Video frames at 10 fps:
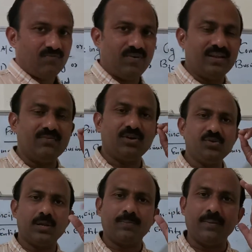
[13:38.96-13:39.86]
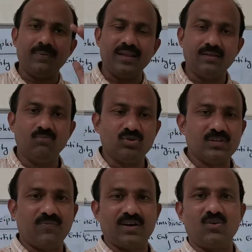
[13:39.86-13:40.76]
Whenever you are preparing
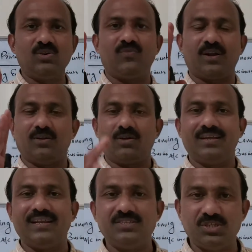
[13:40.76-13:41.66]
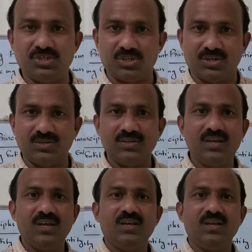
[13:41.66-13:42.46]
books of account for an organization,